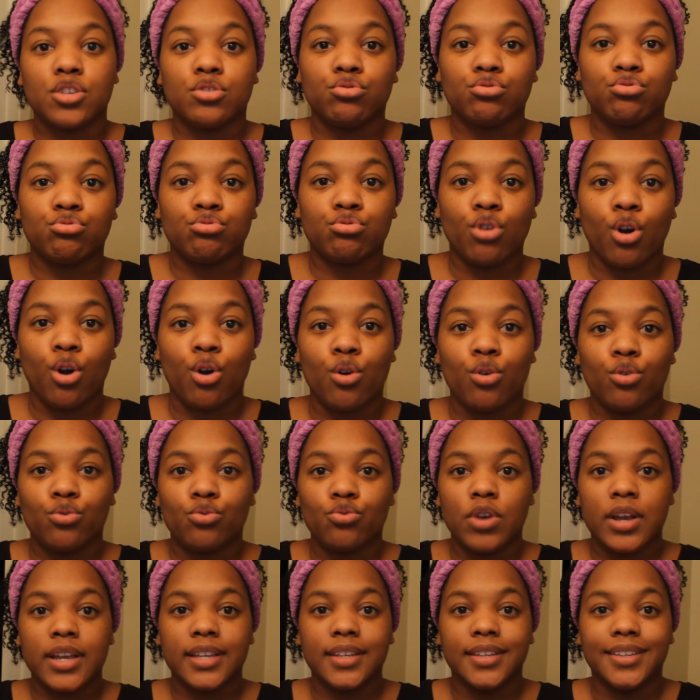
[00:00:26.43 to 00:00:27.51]

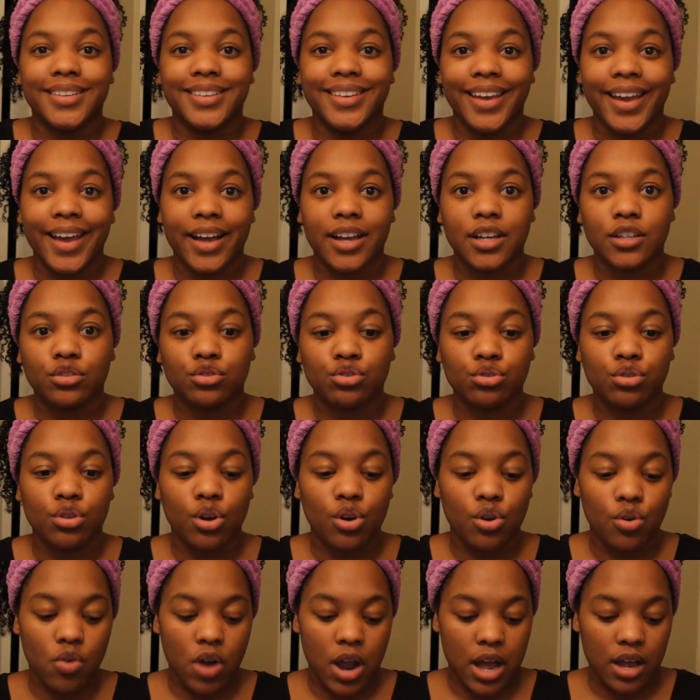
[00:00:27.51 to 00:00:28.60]
So yeah,
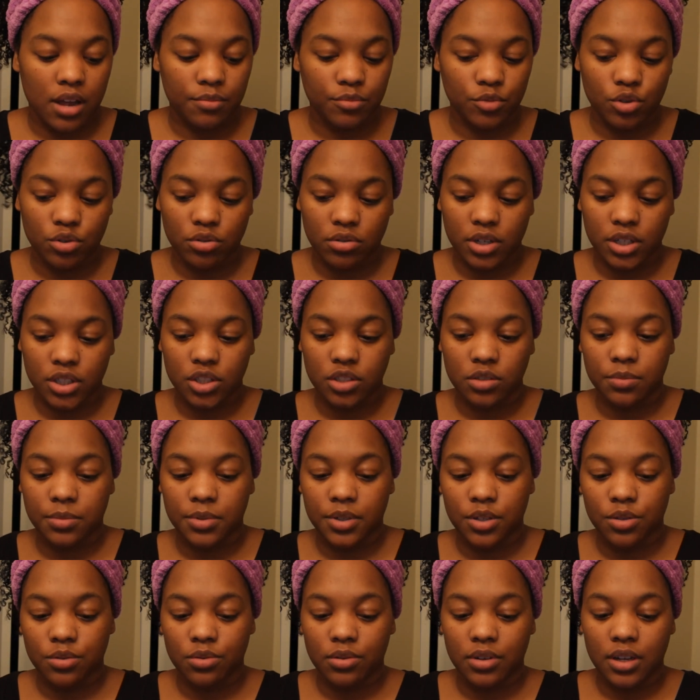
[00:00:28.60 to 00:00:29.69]
so I'm going to be
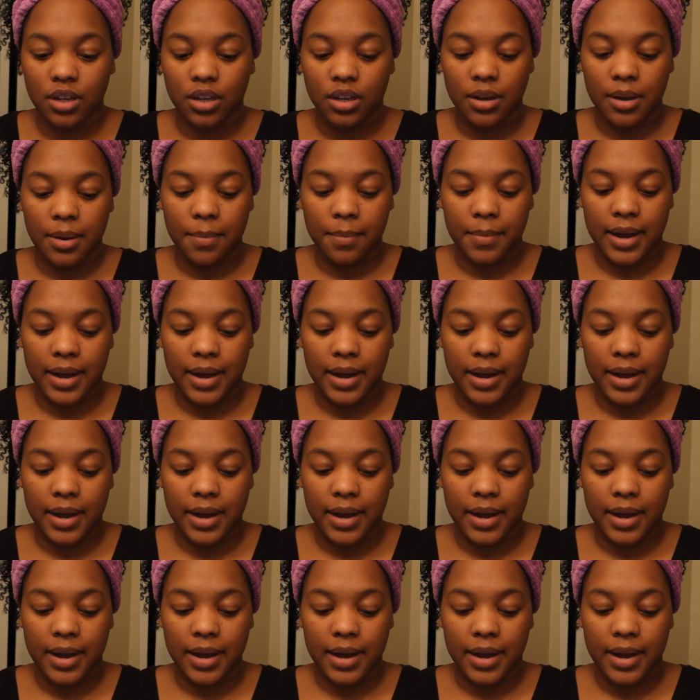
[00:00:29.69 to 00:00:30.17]
doing